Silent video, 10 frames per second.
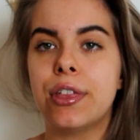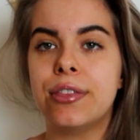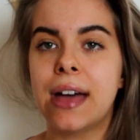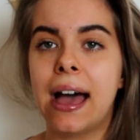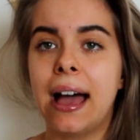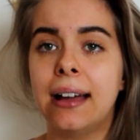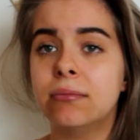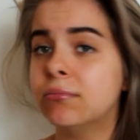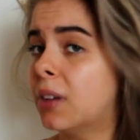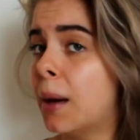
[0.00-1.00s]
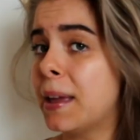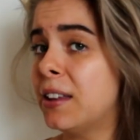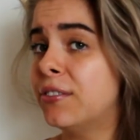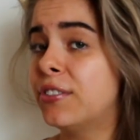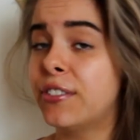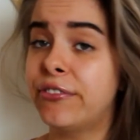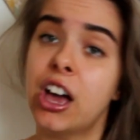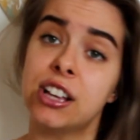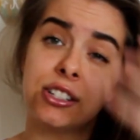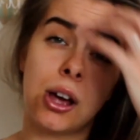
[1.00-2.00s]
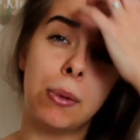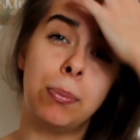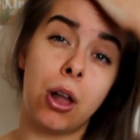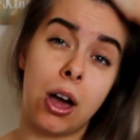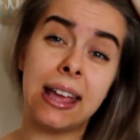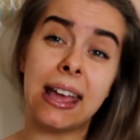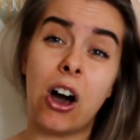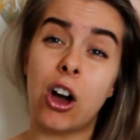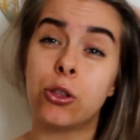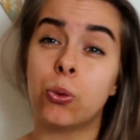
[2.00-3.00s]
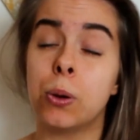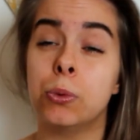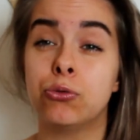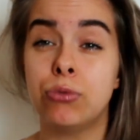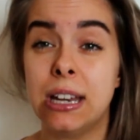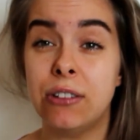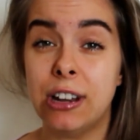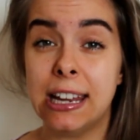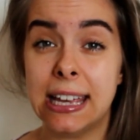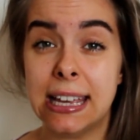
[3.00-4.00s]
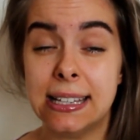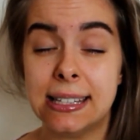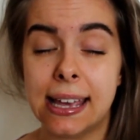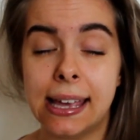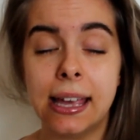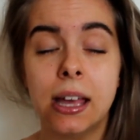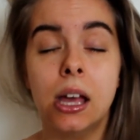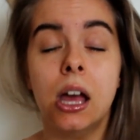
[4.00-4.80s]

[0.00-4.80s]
than that, I mean, for the first time applying it, I thought it was really easy.